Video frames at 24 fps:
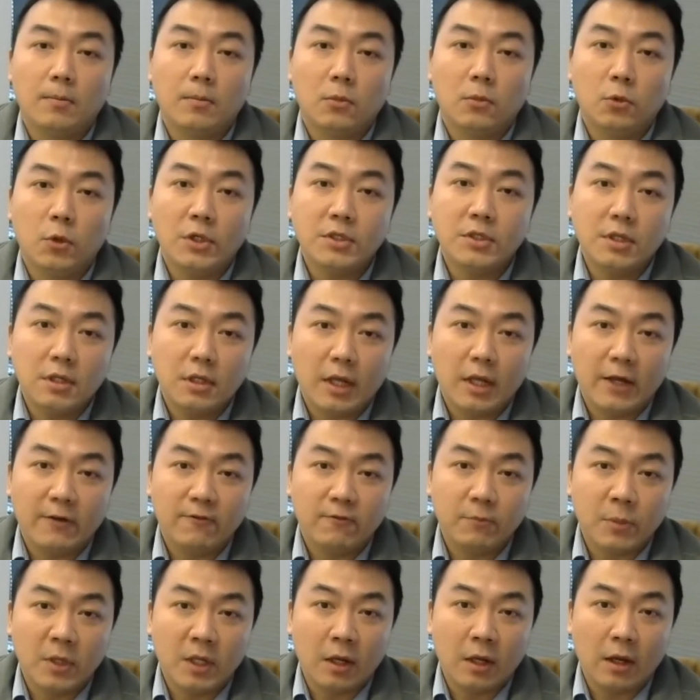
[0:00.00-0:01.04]
Recent
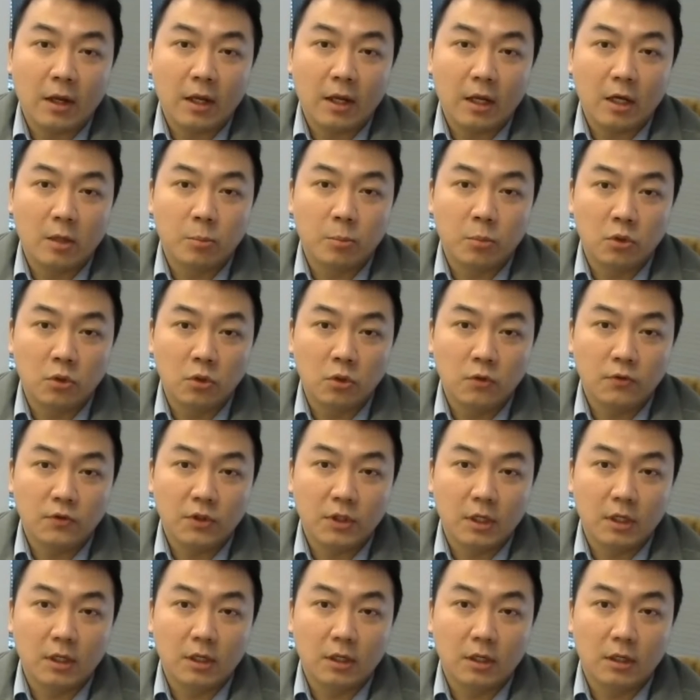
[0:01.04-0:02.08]
FDA approved
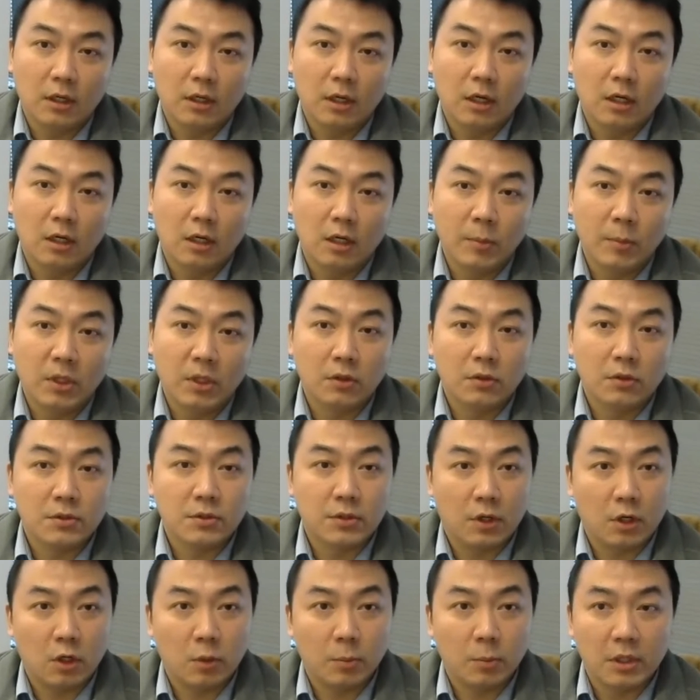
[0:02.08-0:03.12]

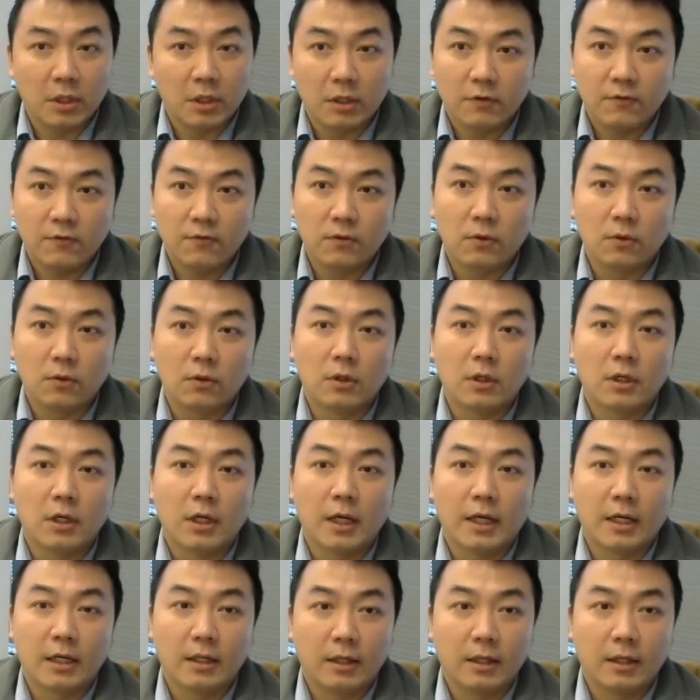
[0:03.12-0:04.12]
immunotherapy for head and neck